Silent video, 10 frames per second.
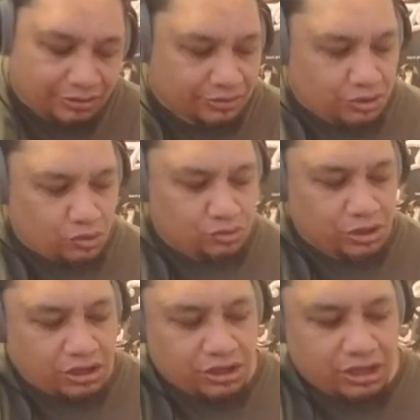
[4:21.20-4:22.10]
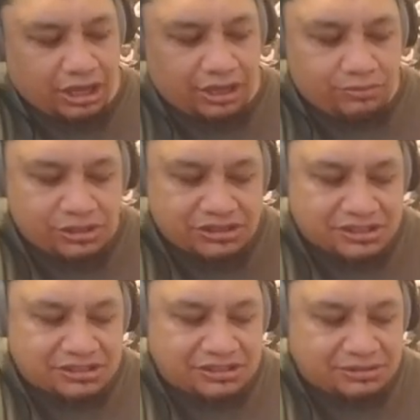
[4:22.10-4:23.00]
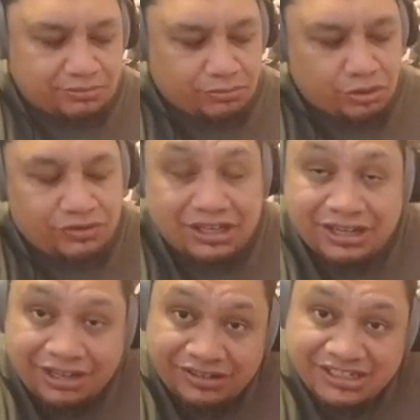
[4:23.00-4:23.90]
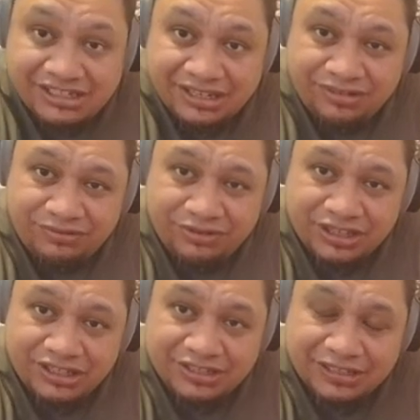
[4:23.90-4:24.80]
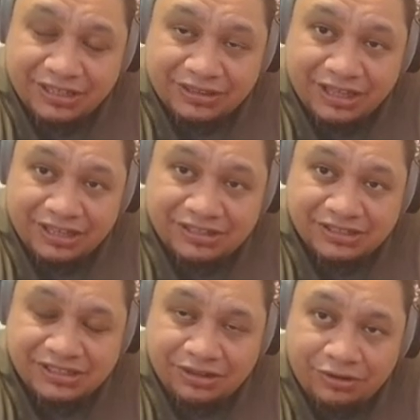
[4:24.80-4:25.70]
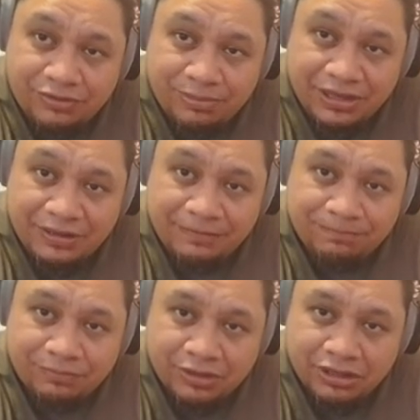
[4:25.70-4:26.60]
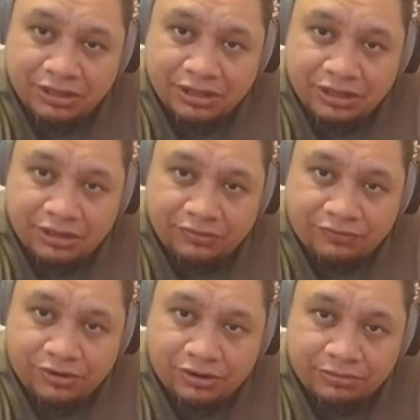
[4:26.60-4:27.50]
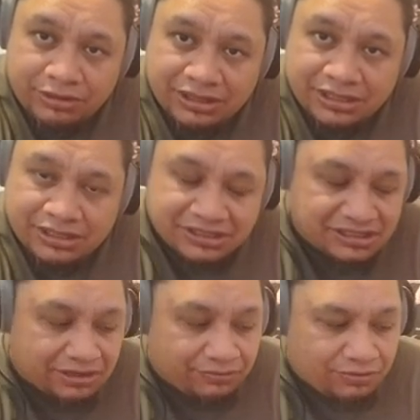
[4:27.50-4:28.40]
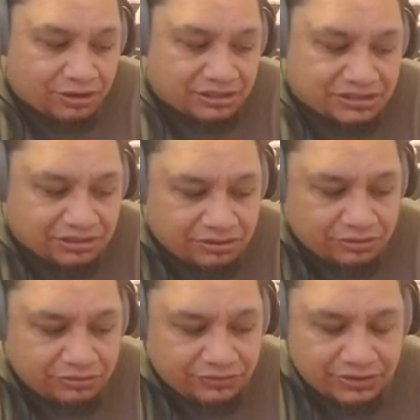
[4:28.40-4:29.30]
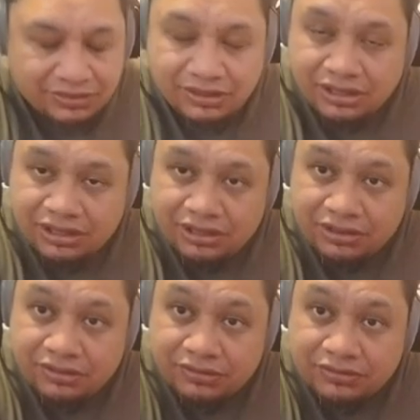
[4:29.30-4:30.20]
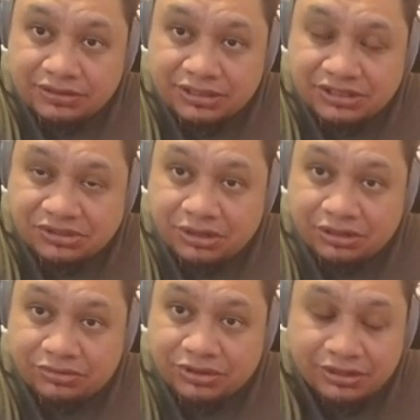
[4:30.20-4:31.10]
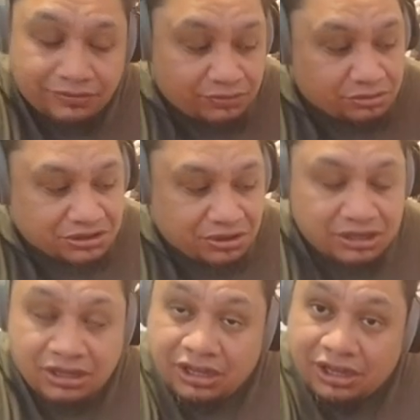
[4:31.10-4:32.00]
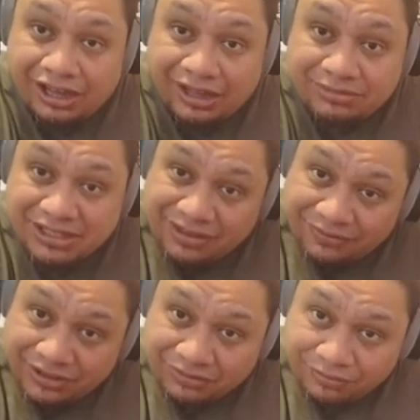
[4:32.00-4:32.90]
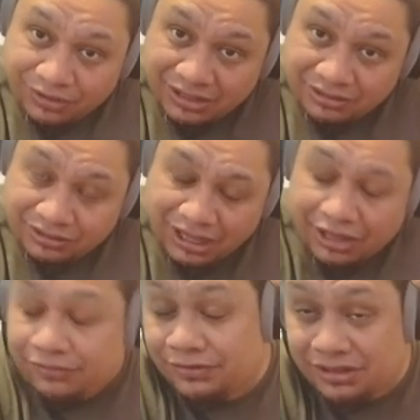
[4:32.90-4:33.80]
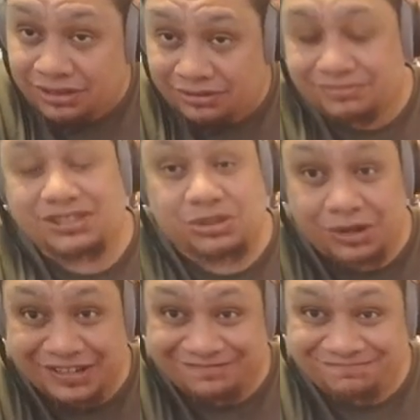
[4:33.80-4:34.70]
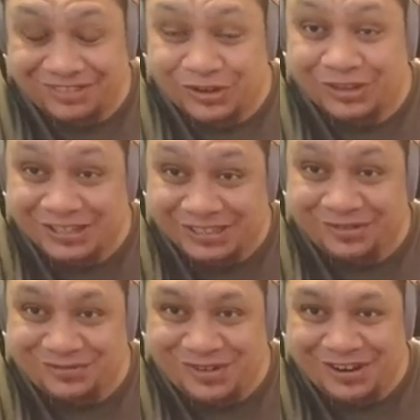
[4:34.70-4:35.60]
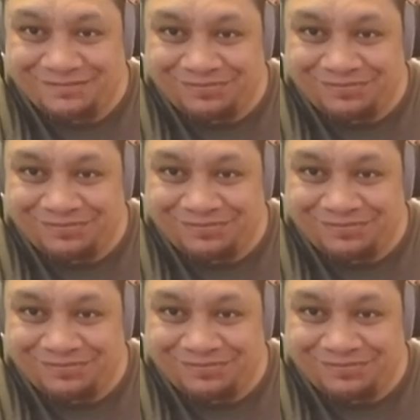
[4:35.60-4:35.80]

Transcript: Cool. And we're just moving our 2nd finger to get that C over B from the 2nd fret of the D string or the 4th string up to the 5th fret, 5th string on the 2nd fret.